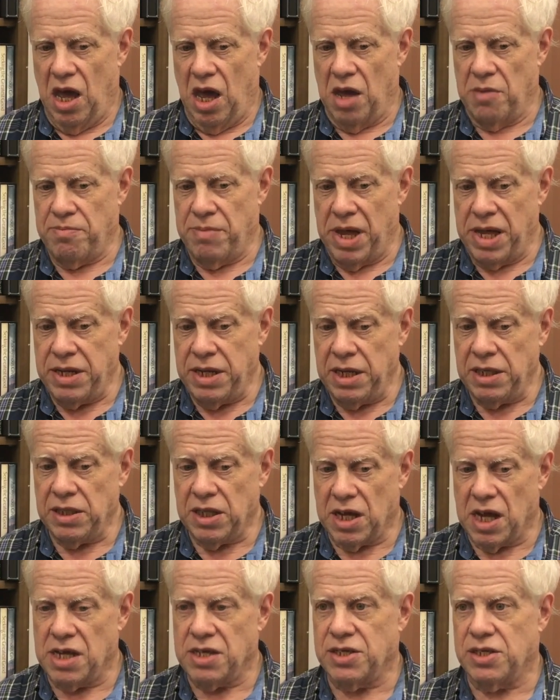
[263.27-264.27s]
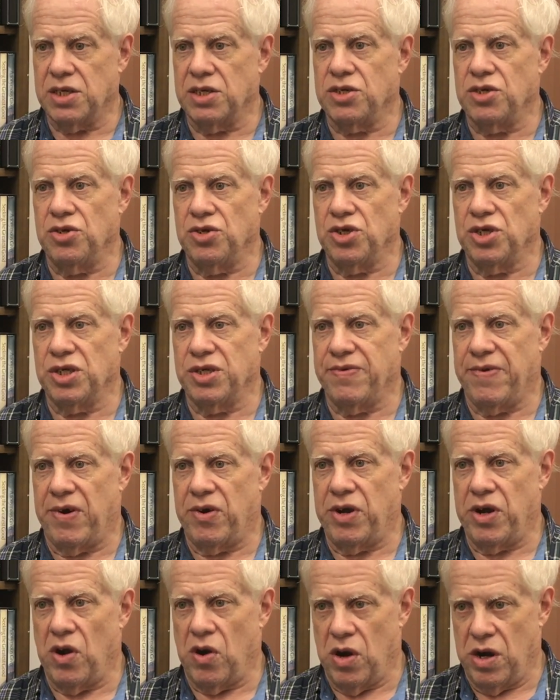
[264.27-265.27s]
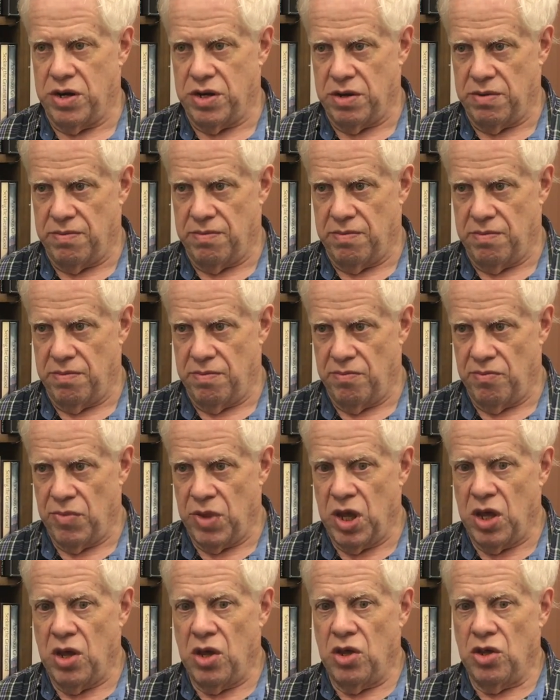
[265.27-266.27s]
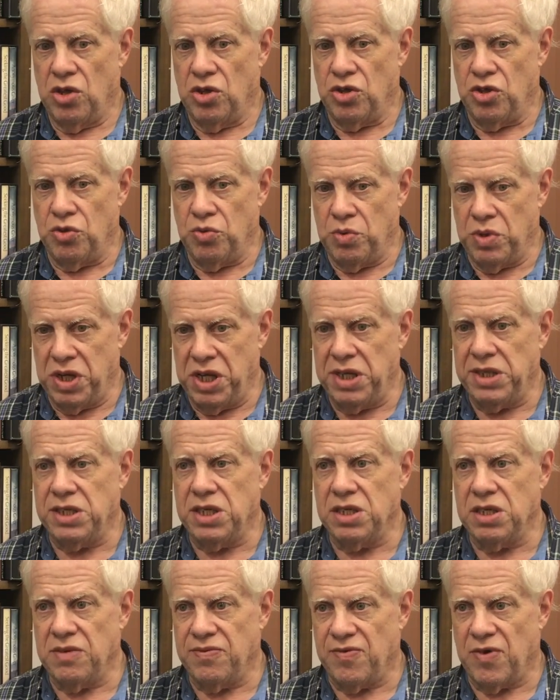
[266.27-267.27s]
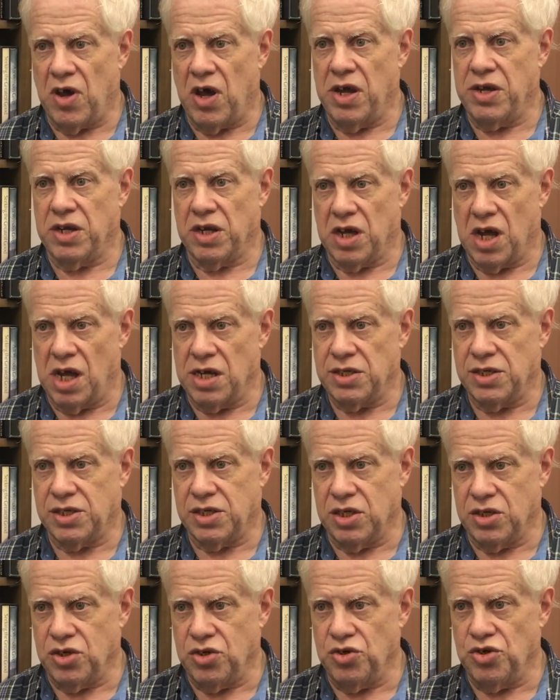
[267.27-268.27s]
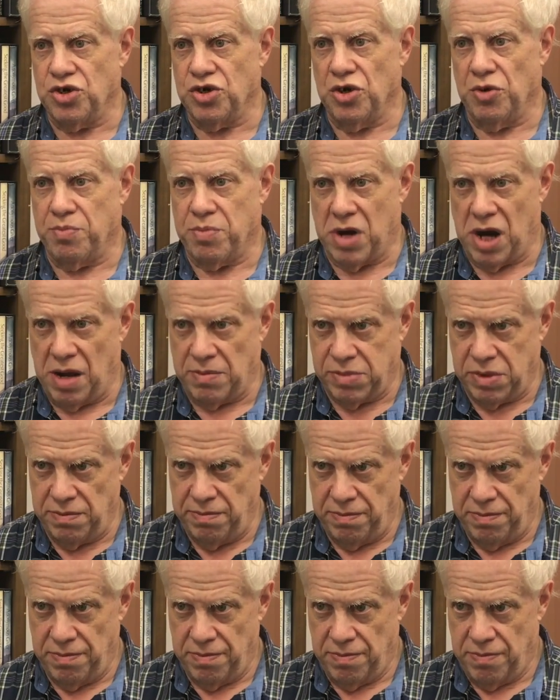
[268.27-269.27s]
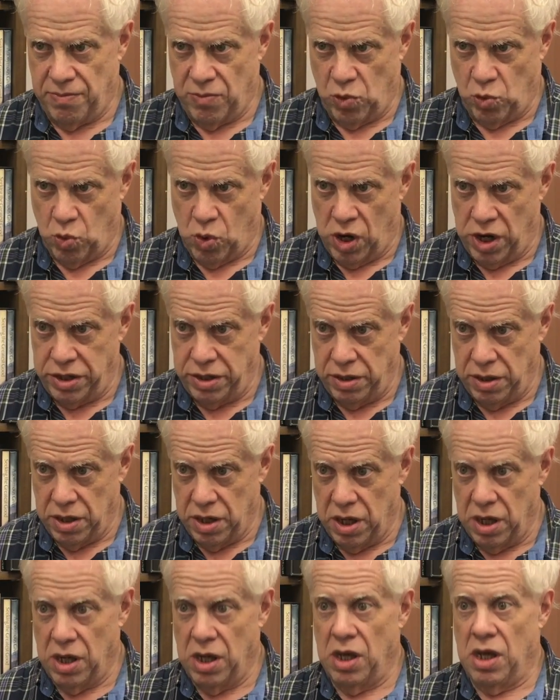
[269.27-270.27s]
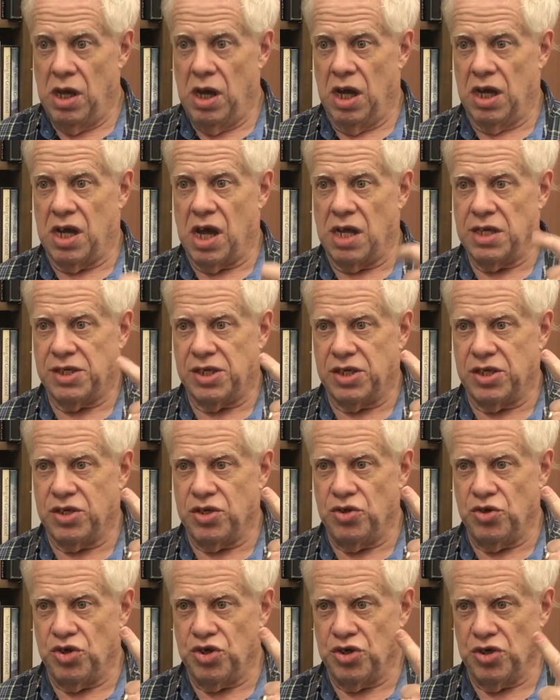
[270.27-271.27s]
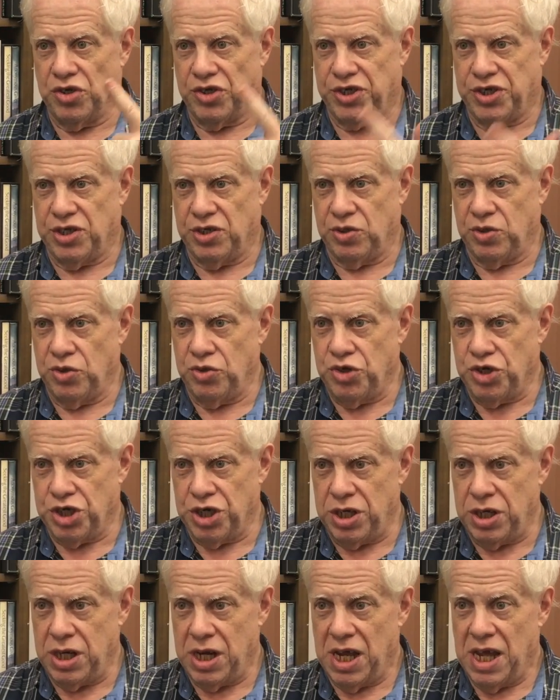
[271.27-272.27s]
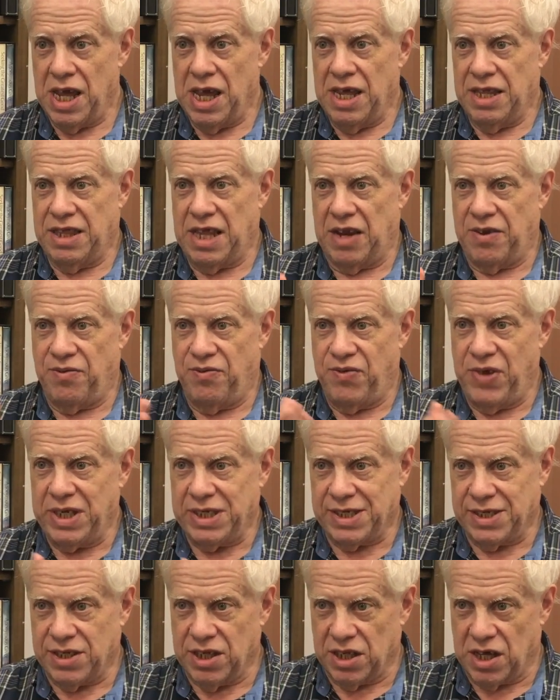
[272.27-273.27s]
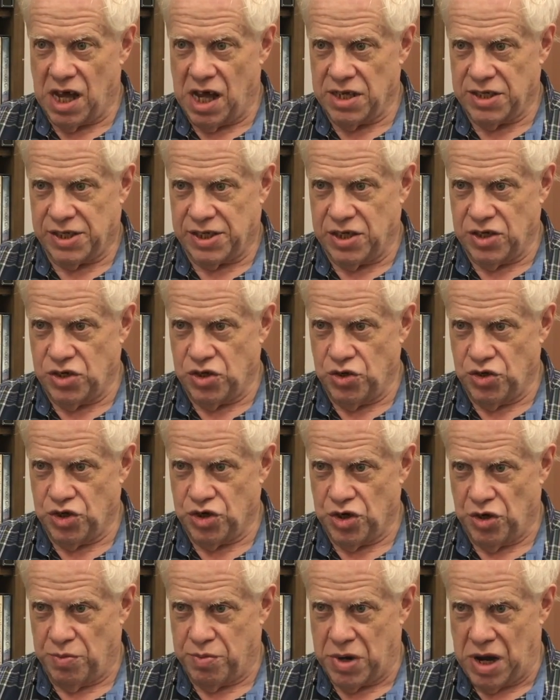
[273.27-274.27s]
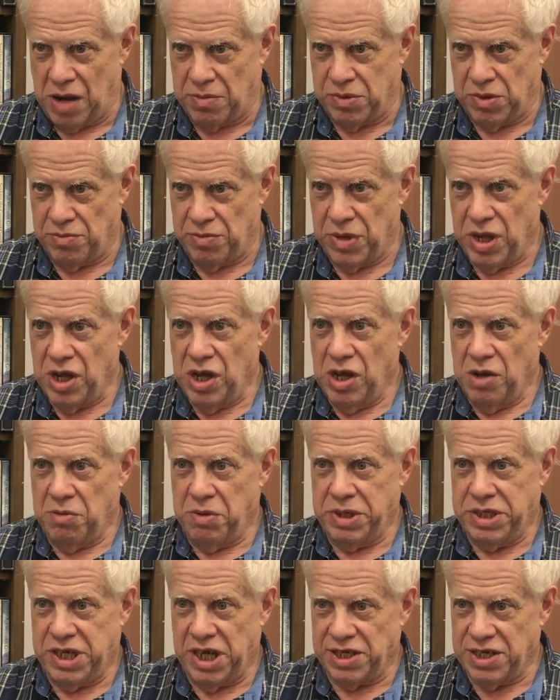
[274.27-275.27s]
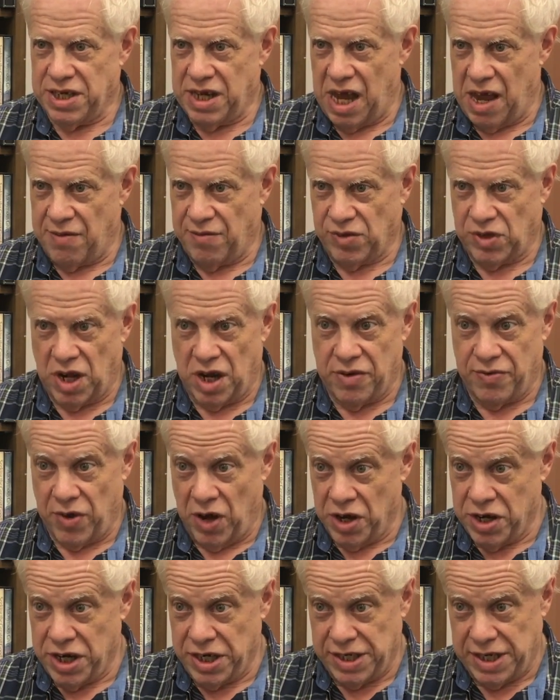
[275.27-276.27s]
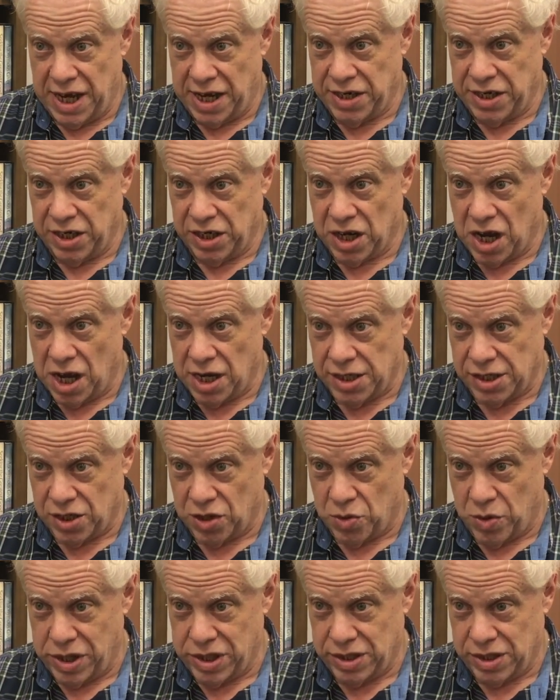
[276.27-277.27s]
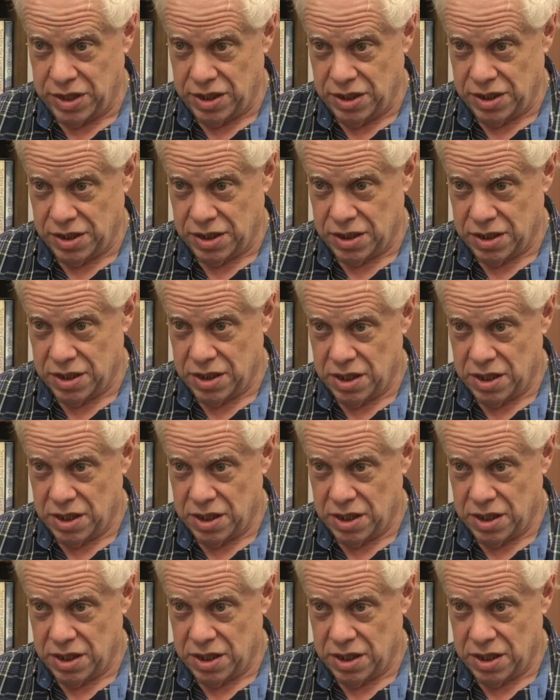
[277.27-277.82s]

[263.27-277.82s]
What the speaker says: Amending the Constitution is very hard. You need to define a constitutional problem, one, a constitutional solution that fits the constitutional problem but doesn't have a lot of unintended consequences.